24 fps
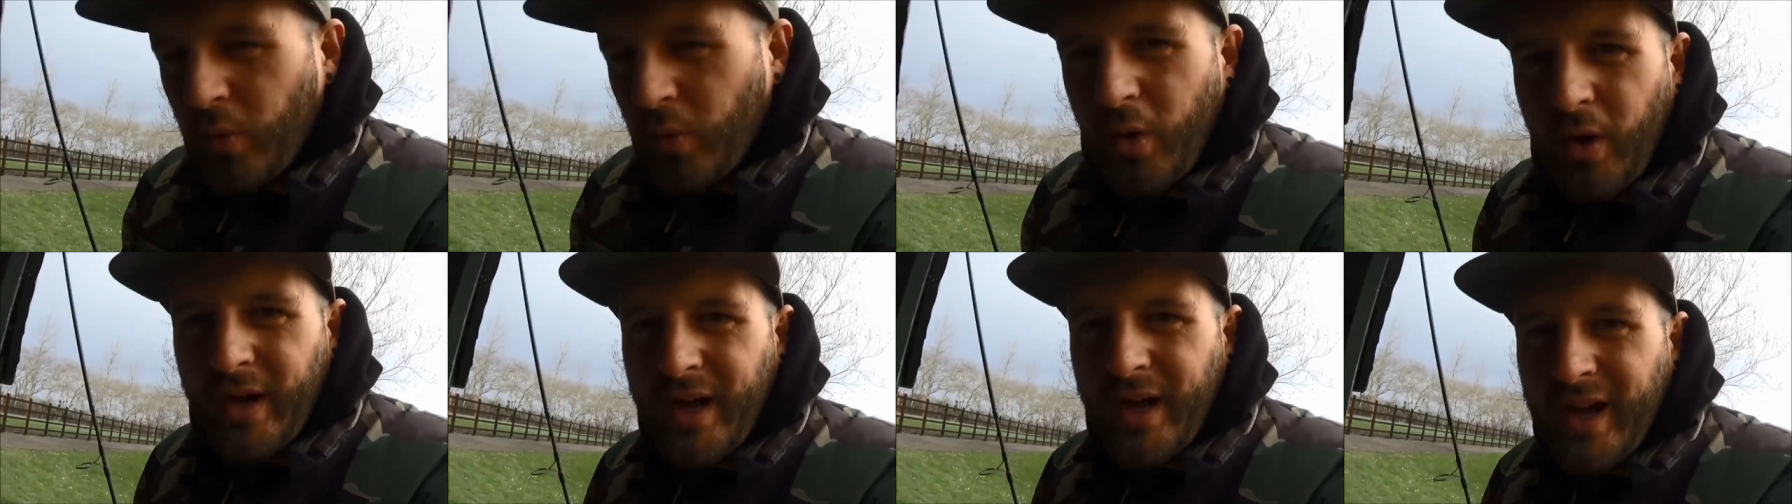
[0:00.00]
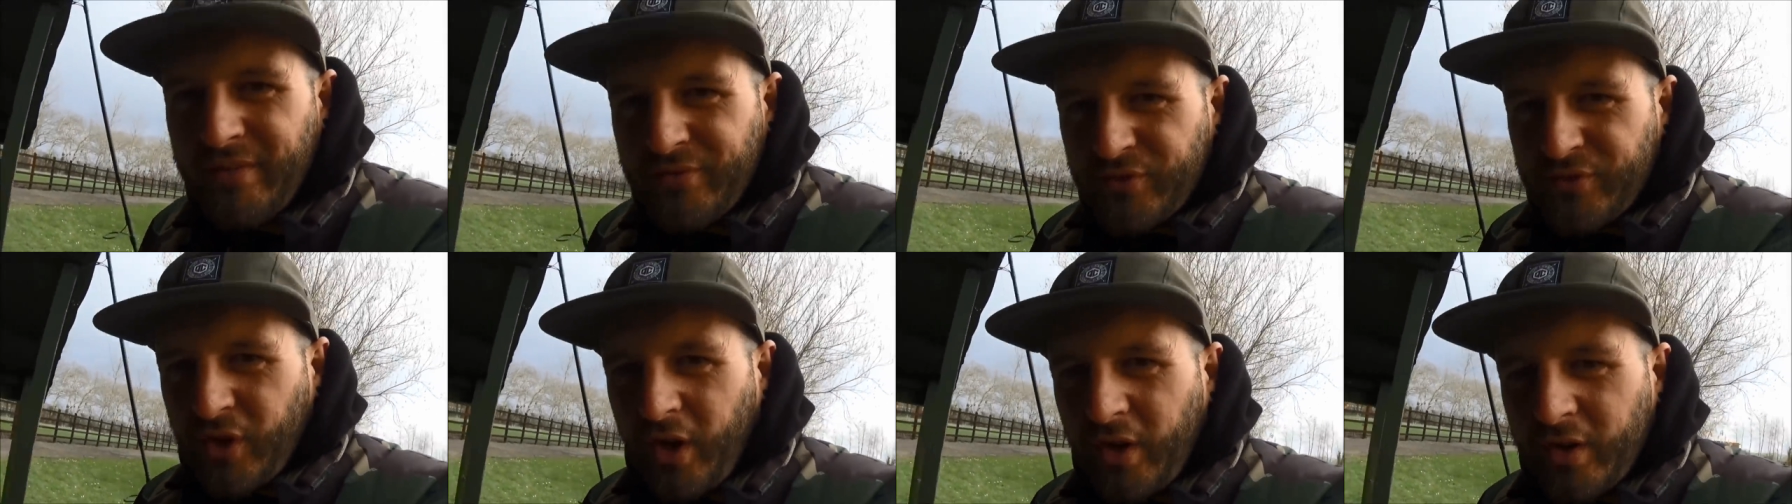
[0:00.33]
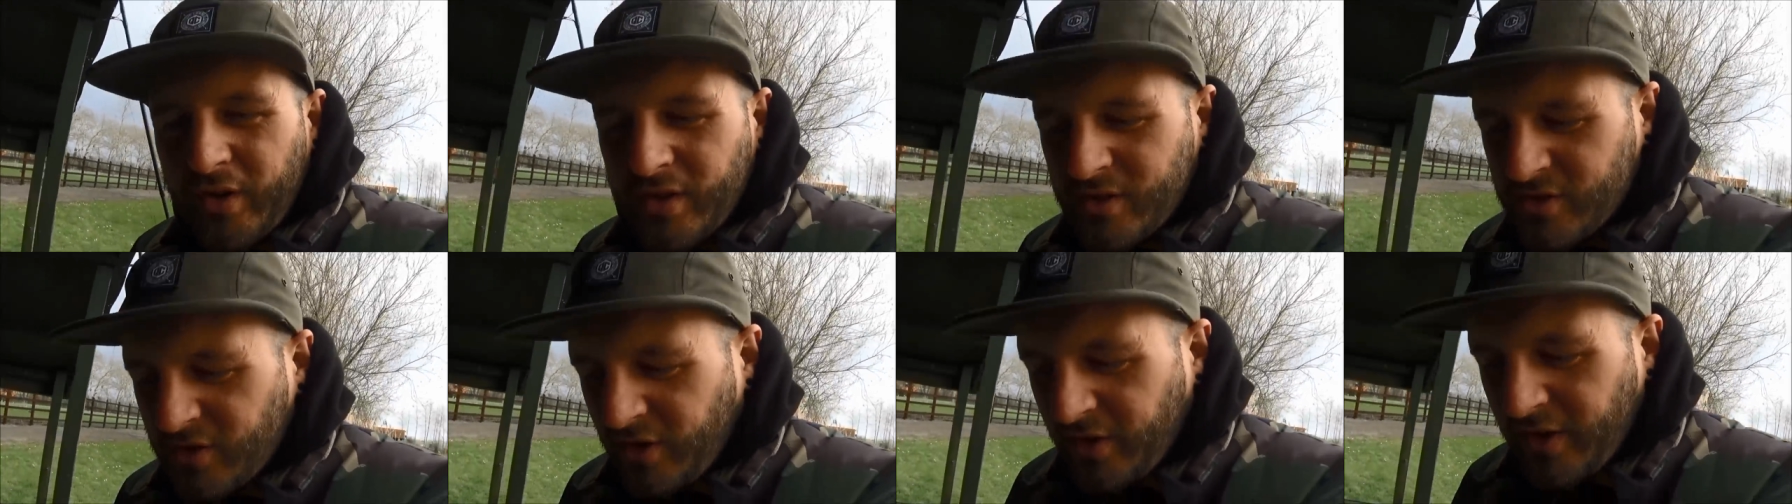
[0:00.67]
What I have
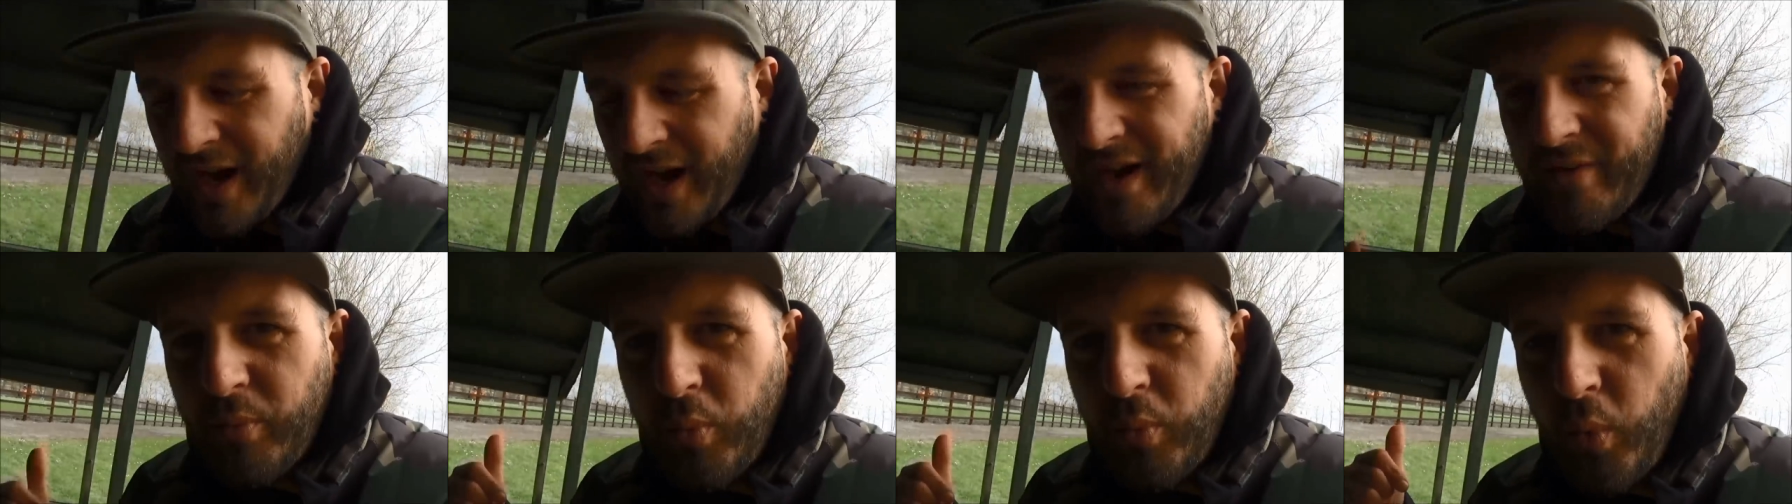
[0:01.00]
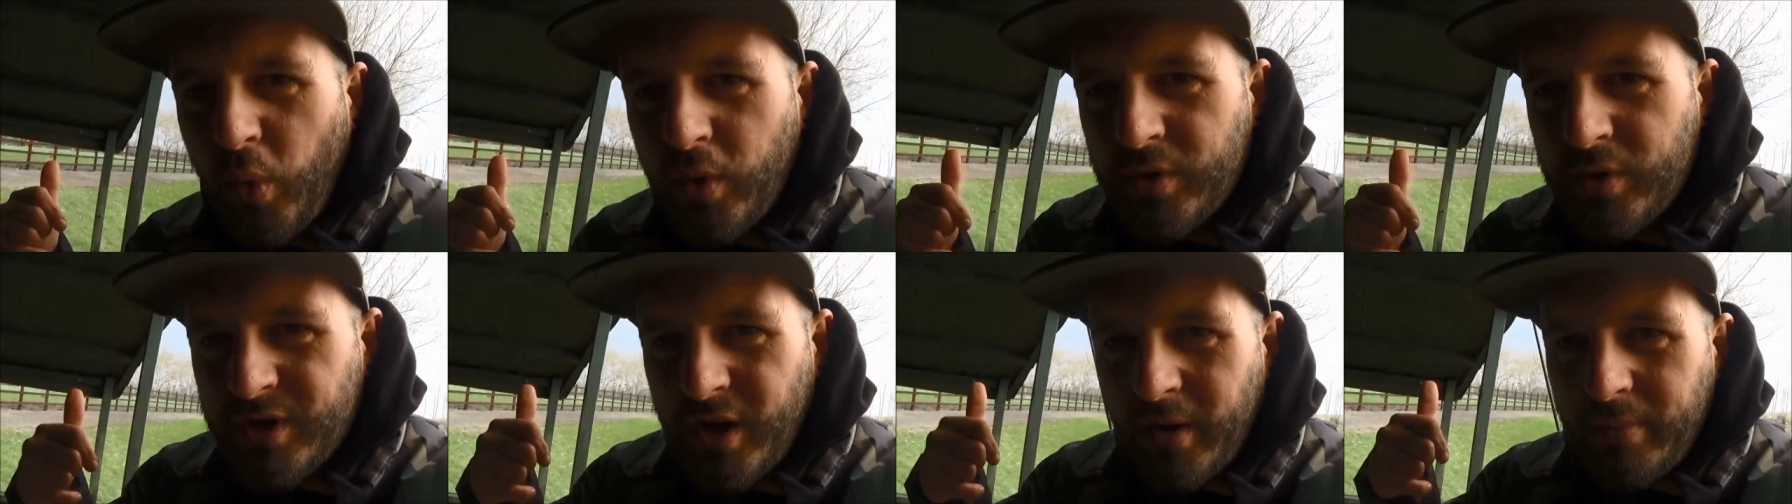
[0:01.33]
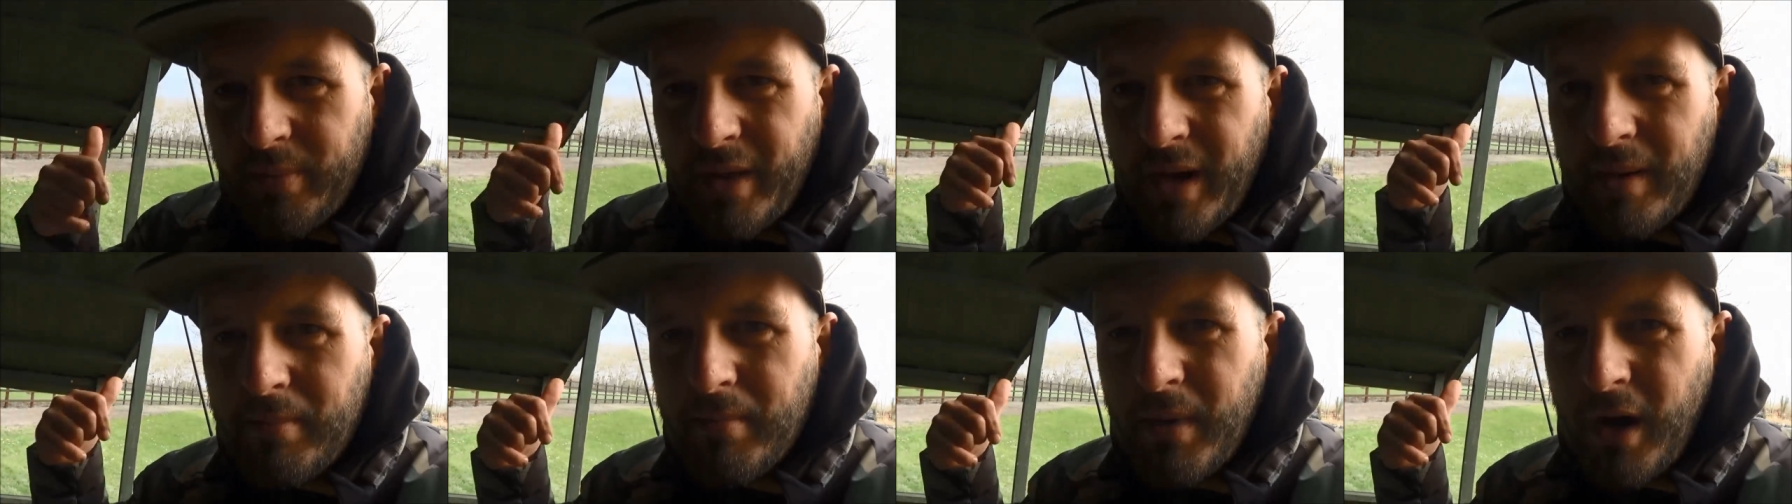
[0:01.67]
done is I have walked
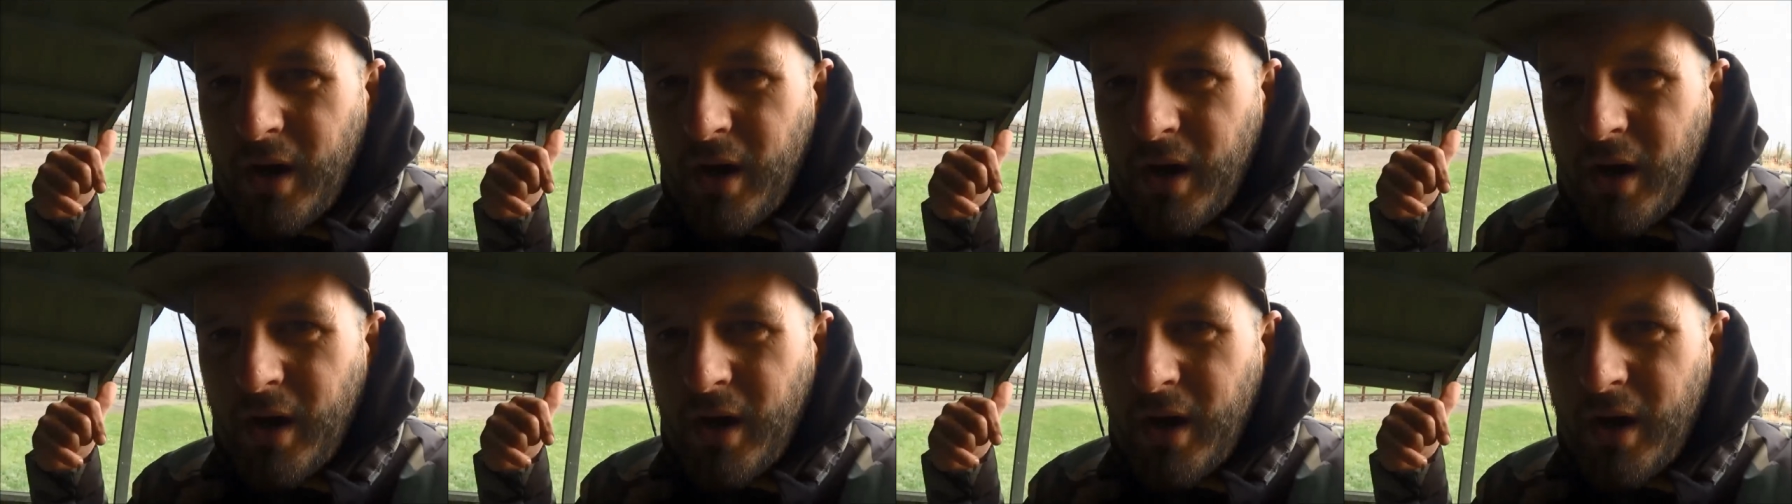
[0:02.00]
up that